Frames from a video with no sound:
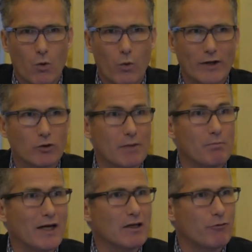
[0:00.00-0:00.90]
where to
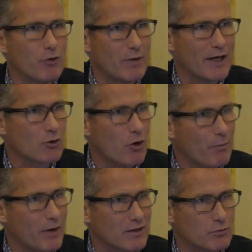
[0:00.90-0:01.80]
get money for my
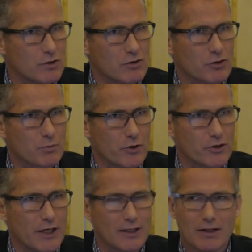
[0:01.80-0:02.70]
complex research
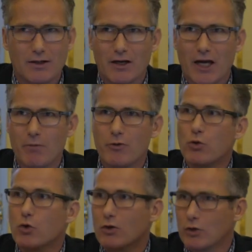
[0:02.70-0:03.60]
project and
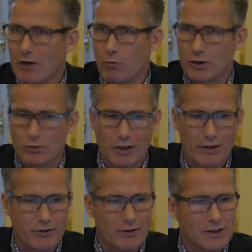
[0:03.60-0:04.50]
with who could I work
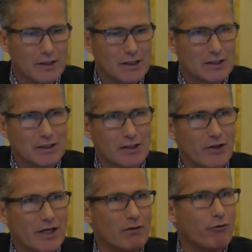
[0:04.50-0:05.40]
together,
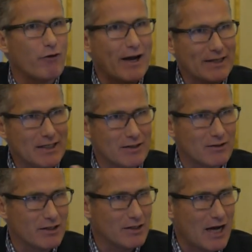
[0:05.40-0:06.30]
till then
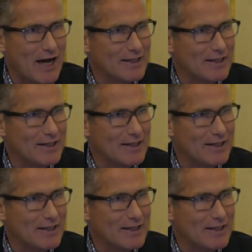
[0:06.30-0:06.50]
finding the